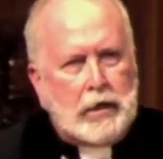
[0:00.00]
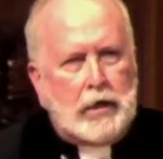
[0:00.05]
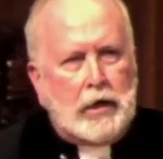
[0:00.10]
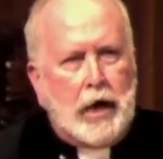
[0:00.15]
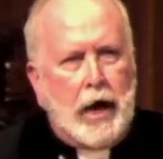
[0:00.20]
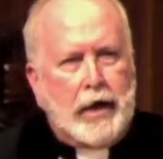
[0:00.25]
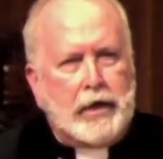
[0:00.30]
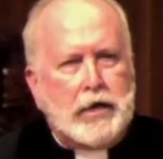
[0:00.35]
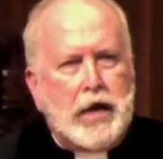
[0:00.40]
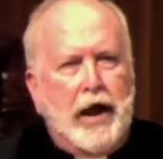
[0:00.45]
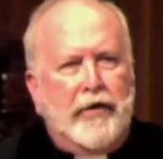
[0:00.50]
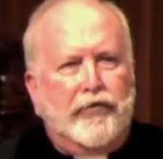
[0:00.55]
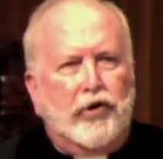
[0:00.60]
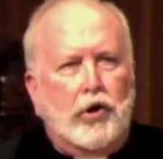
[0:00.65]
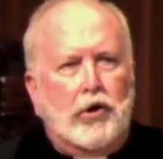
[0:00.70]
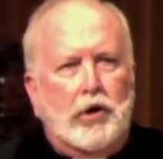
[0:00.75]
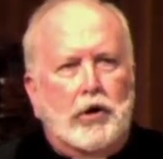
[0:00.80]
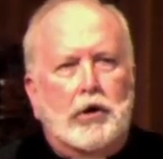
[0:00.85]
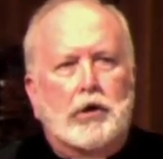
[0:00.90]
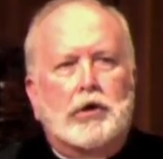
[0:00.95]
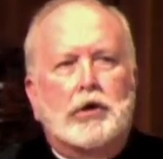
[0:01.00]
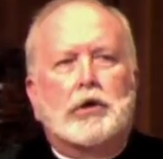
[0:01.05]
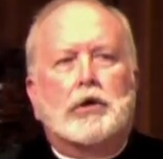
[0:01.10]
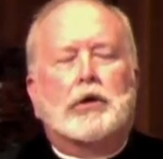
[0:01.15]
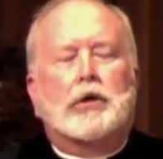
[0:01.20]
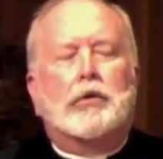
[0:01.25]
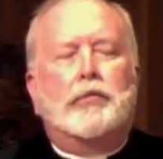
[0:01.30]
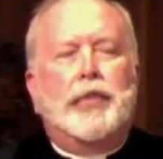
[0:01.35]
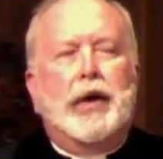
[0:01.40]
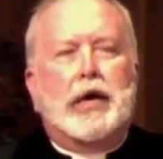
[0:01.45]
I'd never
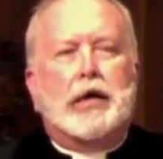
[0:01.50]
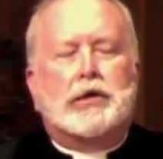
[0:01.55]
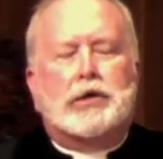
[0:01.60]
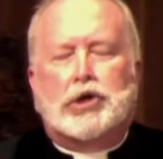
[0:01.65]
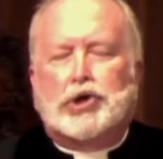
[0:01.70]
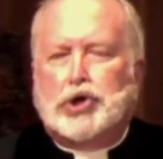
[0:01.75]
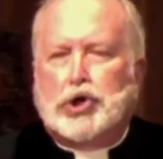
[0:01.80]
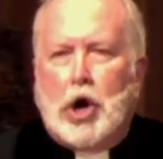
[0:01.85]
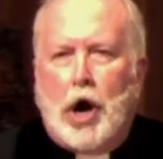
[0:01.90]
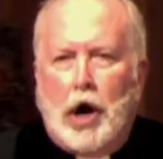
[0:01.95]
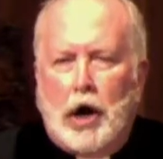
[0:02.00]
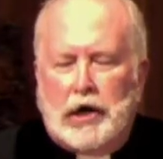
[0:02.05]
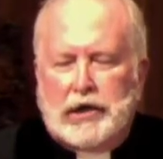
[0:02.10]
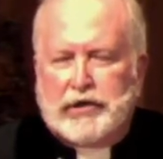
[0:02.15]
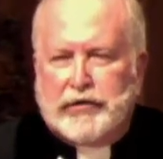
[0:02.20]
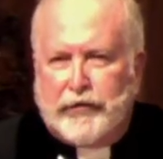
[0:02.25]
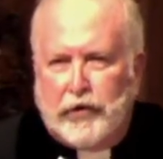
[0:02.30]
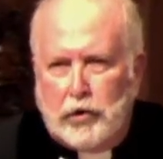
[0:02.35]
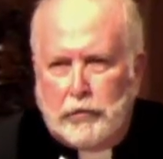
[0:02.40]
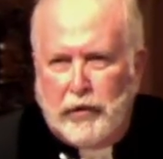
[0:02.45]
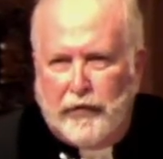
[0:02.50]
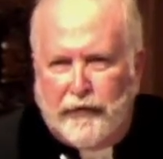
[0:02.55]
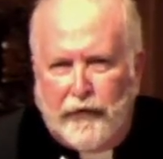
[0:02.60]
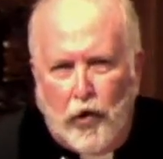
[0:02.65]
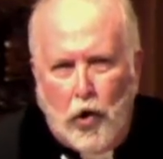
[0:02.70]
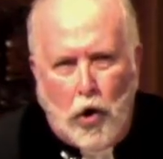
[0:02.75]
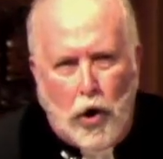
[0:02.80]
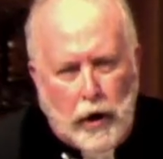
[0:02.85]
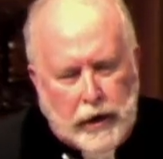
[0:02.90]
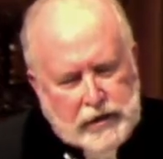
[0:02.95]
been to Charlottesville
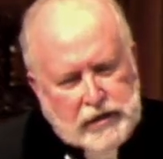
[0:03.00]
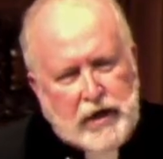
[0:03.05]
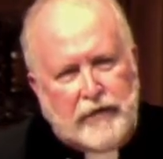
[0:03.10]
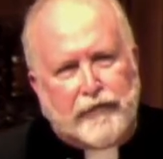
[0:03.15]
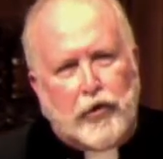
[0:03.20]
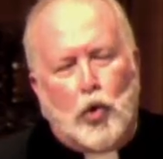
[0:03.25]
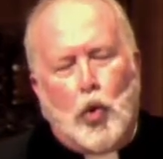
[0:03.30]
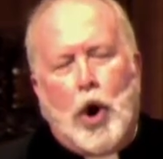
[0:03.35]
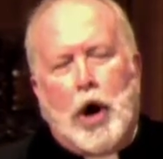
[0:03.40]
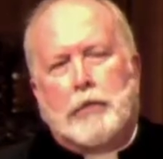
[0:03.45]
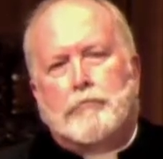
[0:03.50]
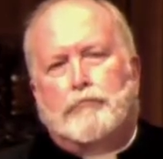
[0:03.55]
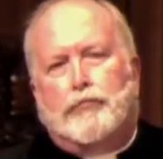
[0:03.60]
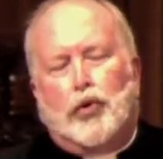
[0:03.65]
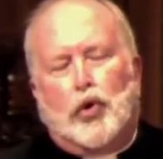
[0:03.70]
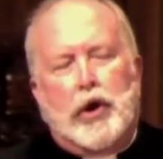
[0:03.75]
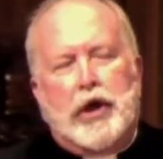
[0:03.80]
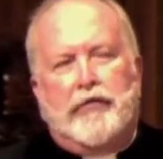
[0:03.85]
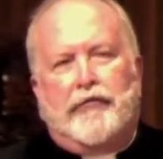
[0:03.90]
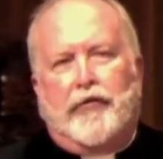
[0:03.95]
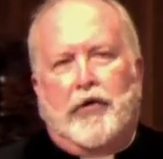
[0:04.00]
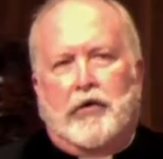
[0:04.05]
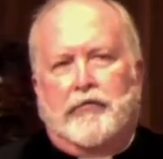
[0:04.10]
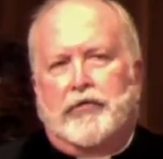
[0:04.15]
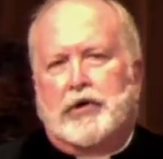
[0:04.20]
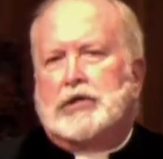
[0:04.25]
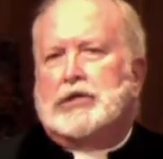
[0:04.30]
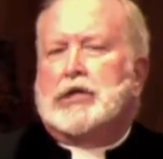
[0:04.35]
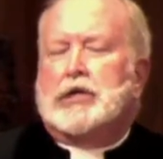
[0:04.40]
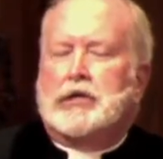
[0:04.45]
before, except for one brief
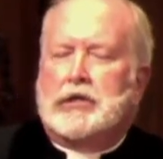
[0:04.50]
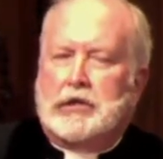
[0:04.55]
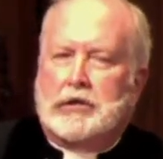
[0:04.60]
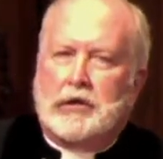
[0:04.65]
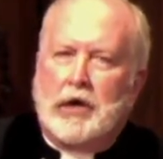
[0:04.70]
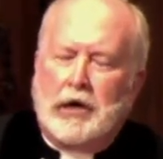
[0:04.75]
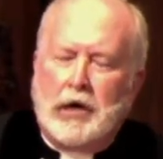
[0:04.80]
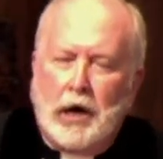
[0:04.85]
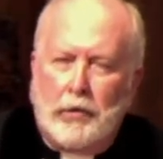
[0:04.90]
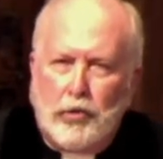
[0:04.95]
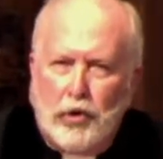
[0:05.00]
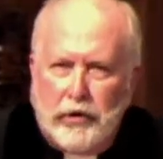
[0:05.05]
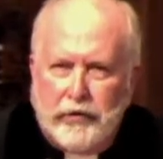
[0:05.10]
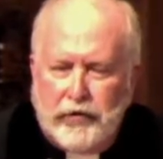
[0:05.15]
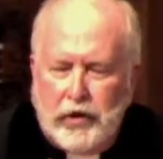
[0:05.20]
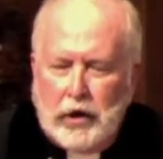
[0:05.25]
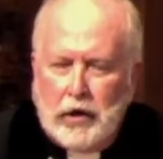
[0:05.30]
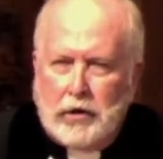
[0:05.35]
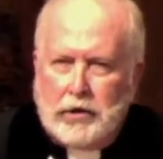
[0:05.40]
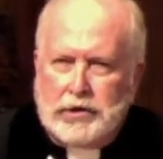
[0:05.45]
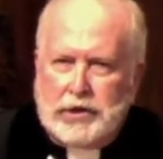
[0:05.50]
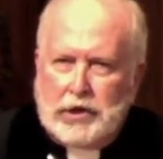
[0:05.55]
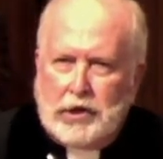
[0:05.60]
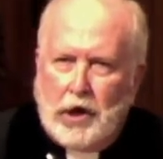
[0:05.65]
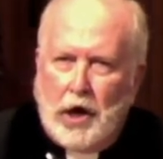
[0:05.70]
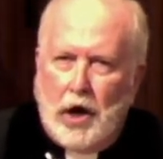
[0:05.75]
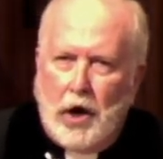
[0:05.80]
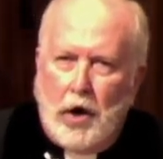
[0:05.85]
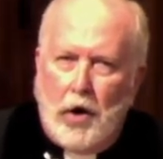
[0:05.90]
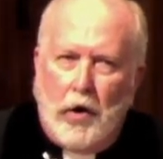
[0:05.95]
visit a number of years
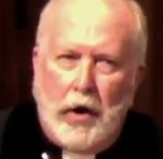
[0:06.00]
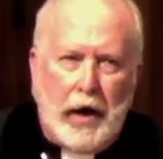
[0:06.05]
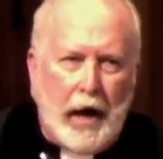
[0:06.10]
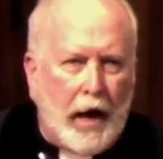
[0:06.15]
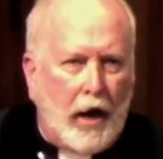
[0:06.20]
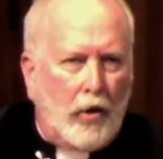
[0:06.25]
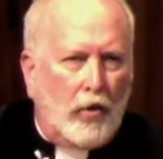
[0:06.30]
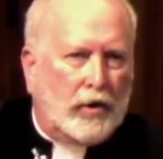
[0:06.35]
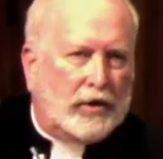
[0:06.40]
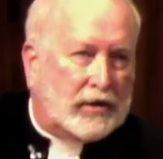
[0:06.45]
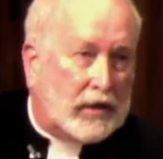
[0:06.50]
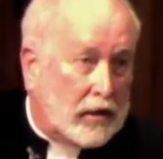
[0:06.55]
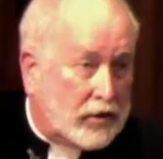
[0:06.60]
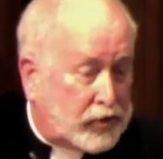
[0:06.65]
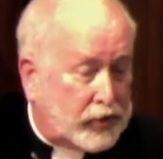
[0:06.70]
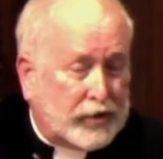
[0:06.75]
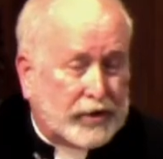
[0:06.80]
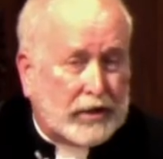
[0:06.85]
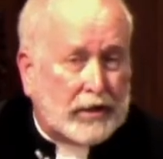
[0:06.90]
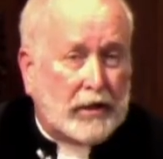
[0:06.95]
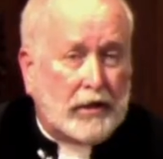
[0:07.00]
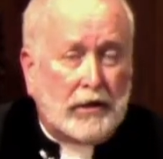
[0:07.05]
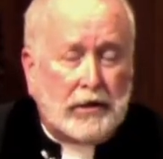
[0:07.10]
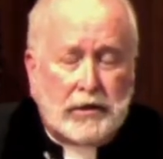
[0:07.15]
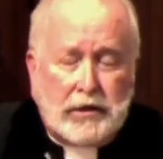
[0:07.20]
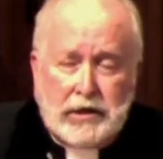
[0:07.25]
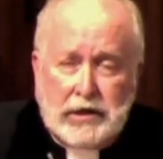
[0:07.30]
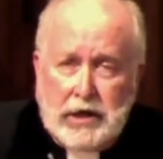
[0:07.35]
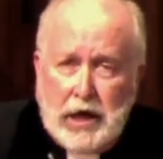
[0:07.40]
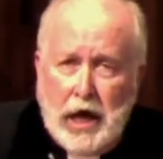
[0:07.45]
ago, and I was interested in
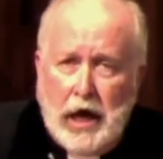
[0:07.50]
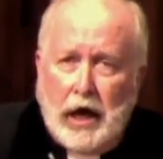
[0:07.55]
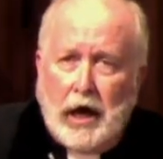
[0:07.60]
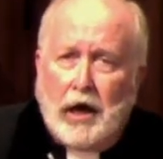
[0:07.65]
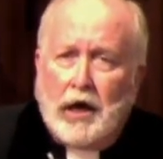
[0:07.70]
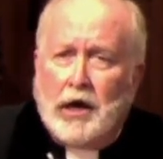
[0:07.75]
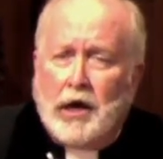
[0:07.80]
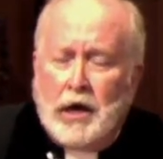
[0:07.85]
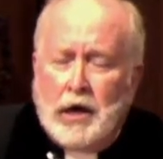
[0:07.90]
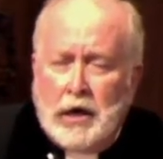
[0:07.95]
seeing